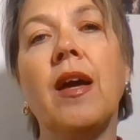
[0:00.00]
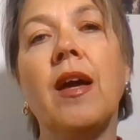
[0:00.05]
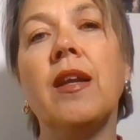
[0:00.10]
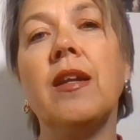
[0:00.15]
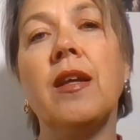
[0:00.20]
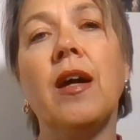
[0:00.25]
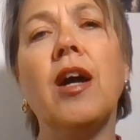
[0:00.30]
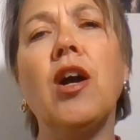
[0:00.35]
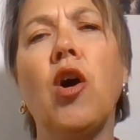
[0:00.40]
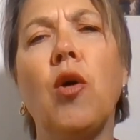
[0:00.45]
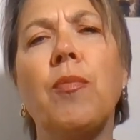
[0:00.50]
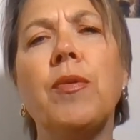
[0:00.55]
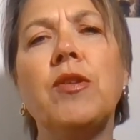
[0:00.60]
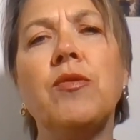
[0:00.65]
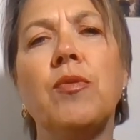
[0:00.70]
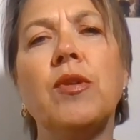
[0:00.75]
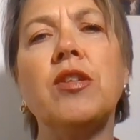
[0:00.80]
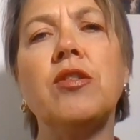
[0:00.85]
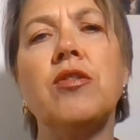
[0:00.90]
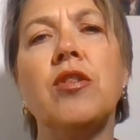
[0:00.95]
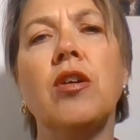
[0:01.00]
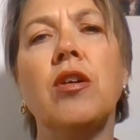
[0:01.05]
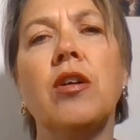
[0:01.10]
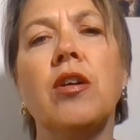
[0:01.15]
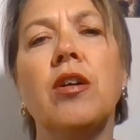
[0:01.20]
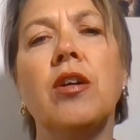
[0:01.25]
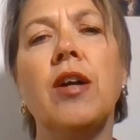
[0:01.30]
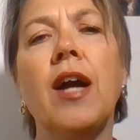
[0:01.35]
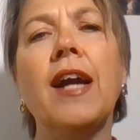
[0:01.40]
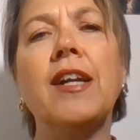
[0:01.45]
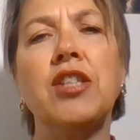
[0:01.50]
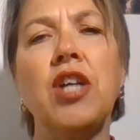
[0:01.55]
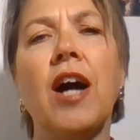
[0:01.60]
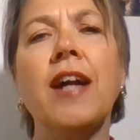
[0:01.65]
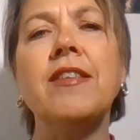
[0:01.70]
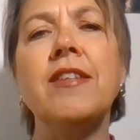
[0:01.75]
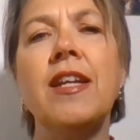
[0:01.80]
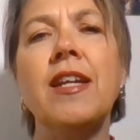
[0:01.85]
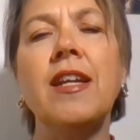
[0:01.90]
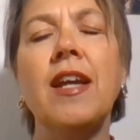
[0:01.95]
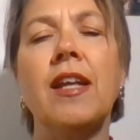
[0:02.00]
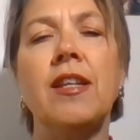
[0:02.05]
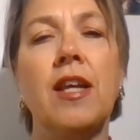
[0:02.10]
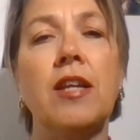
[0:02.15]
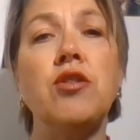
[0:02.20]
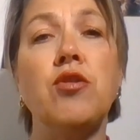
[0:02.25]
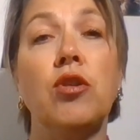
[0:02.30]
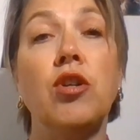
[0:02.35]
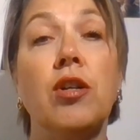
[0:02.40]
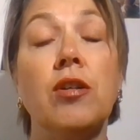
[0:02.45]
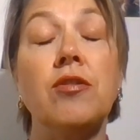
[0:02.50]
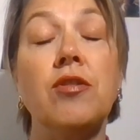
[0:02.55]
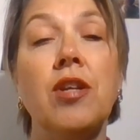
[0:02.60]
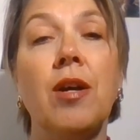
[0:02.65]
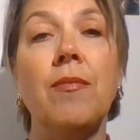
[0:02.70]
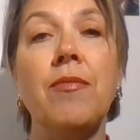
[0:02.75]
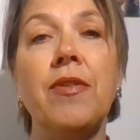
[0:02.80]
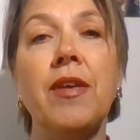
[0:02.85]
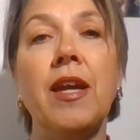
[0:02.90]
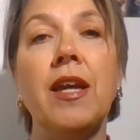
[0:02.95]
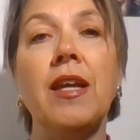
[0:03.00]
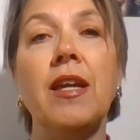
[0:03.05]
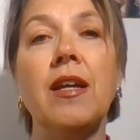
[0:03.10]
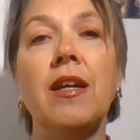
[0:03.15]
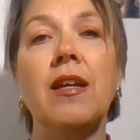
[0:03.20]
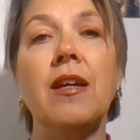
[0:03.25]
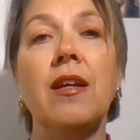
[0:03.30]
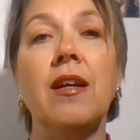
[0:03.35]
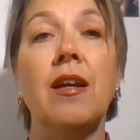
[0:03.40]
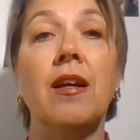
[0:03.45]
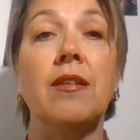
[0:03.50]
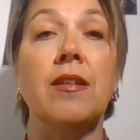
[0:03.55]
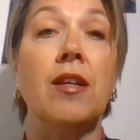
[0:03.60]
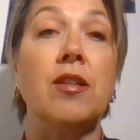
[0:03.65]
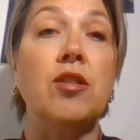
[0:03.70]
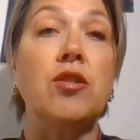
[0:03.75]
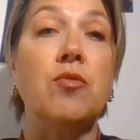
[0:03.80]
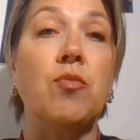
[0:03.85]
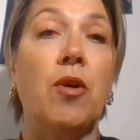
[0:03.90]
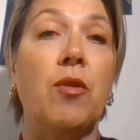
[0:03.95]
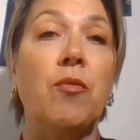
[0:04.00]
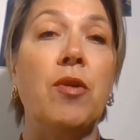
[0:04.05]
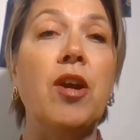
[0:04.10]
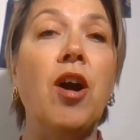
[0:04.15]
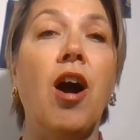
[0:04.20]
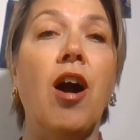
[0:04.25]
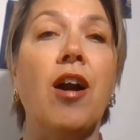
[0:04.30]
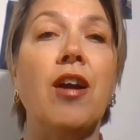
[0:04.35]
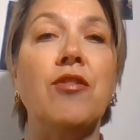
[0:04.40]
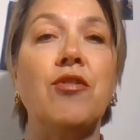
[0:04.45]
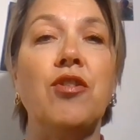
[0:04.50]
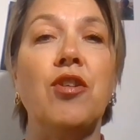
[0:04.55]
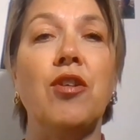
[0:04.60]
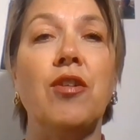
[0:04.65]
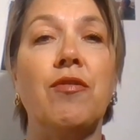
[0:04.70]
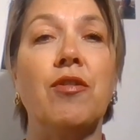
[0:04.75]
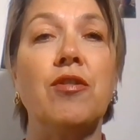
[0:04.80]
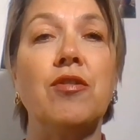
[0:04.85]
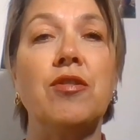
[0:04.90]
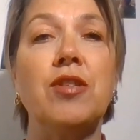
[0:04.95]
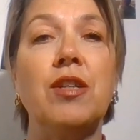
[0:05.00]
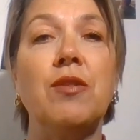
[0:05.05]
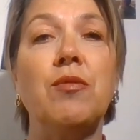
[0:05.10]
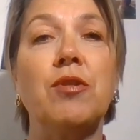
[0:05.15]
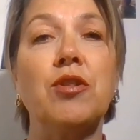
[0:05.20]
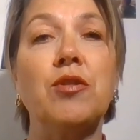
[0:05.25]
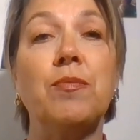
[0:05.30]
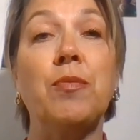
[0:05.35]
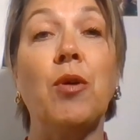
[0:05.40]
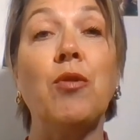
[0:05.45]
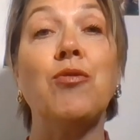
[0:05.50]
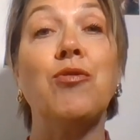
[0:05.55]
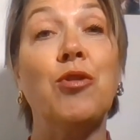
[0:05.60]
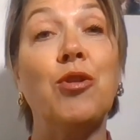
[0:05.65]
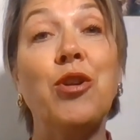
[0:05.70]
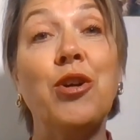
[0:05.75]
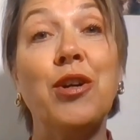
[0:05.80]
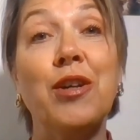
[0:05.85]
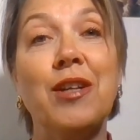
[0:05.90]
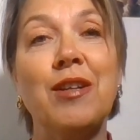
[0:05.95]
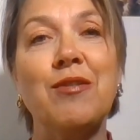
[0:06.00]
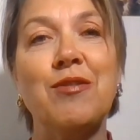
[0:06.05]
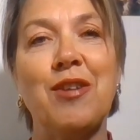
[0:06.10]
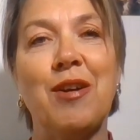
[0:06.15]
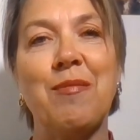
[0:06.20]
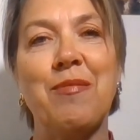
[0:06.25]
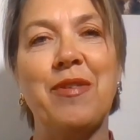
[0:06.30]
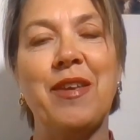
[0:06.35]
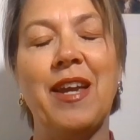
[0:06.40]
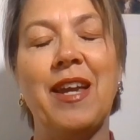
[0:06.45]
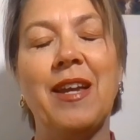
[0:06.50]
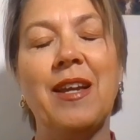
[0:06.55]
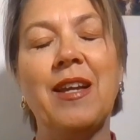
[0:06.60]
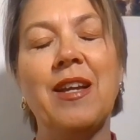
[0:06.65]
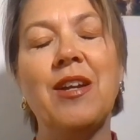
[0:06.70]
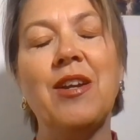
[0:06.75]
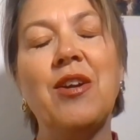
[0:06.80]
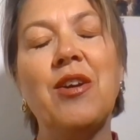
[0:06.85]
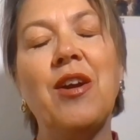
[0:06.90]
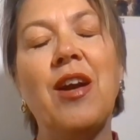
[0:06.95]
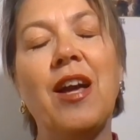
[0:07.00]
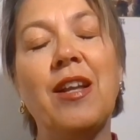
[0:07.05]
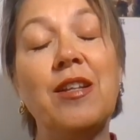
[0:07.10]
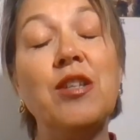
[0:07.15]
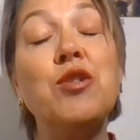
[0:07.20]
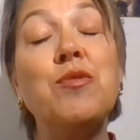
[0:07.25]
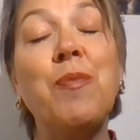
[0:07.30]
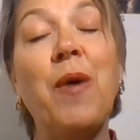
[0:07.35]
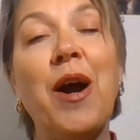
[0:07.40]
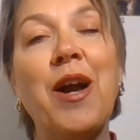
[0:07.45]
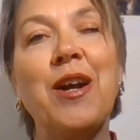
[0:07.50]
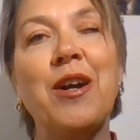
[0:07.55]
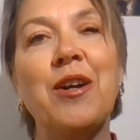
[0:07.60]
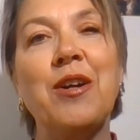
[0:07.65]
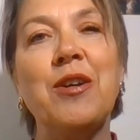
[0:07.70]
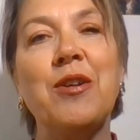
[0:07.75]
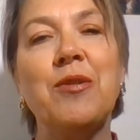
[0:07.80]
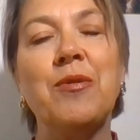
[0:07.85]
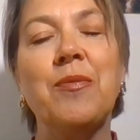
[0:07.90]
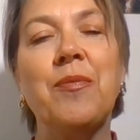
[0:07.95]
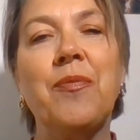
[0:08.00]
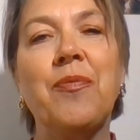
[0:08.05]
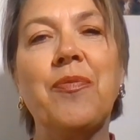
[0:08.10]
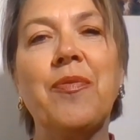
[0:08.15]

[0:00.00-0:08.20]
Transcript: And I hope it was uh, exciting and that you learned something. And that is what we are as a university. We're supposed to learn you something and inspire you.